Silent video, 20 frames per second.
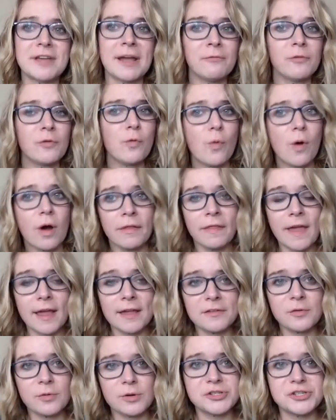time for one
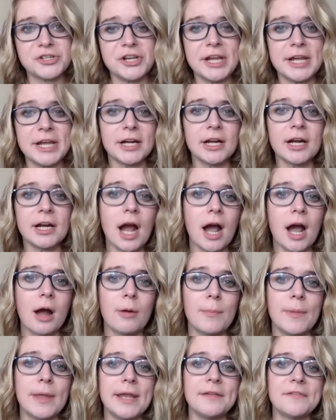last question here,
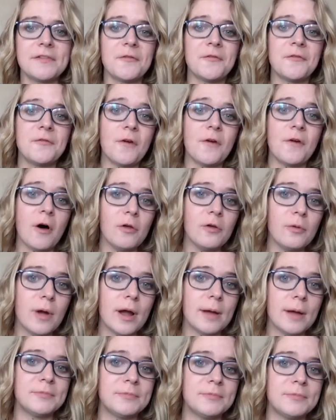um, and it's a
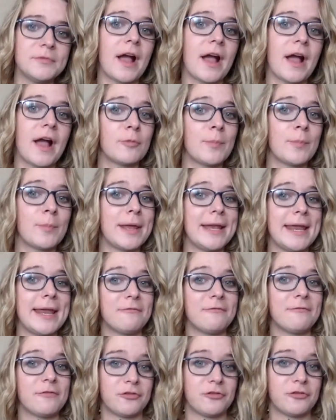follow-up to the government
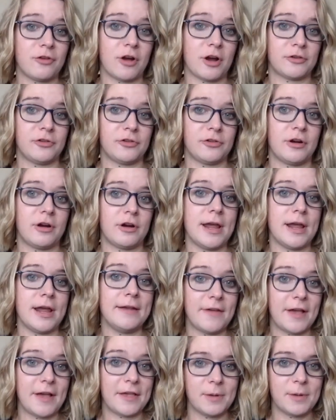infrastructure
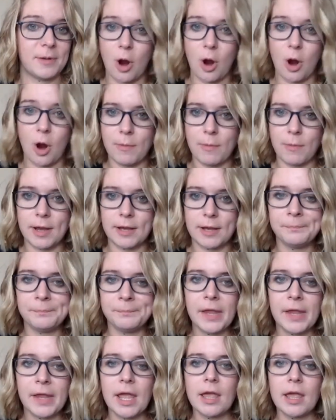investment comment.
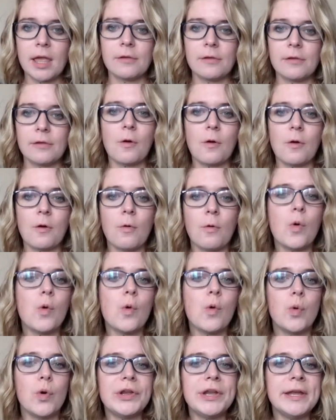So
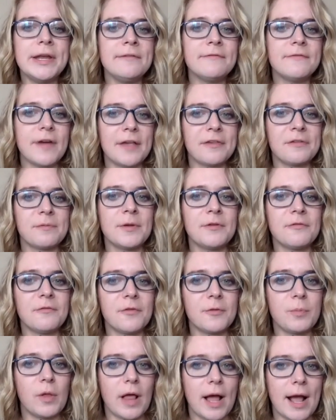would investment
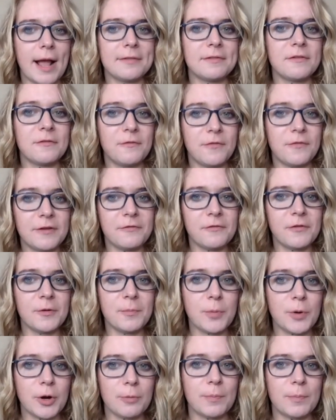for plants fit
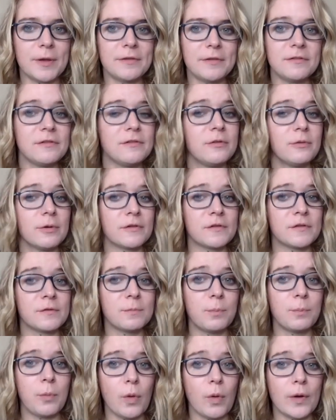for purpose to
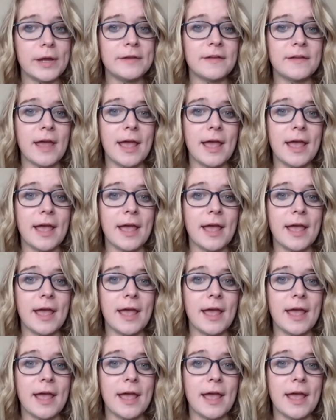exploit